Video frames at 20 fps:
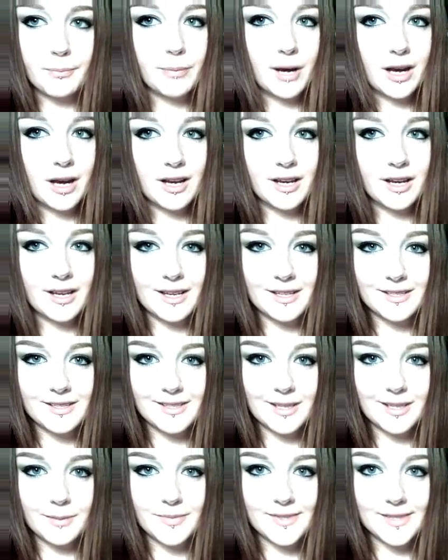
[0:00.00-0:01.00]
But it
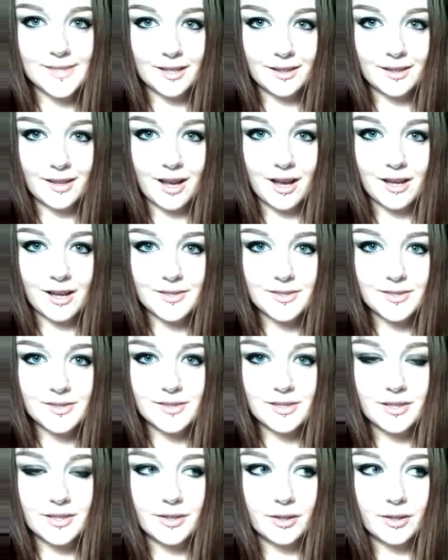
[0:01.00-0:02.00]
seems to
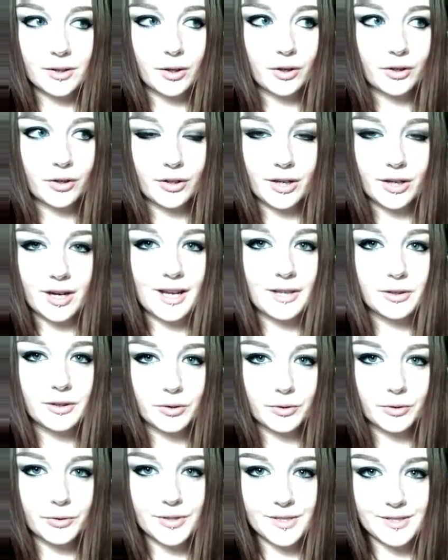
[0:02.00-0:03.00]
last longer and
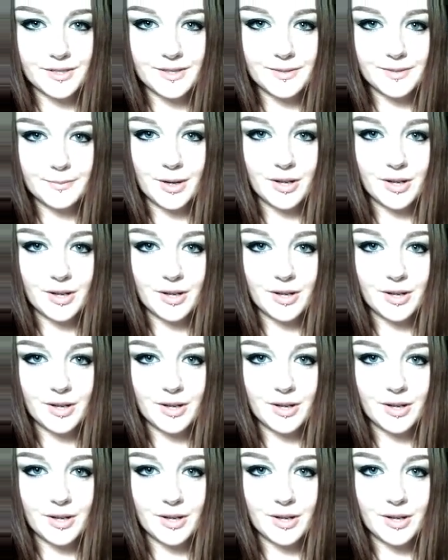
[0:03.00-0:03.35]
not crease as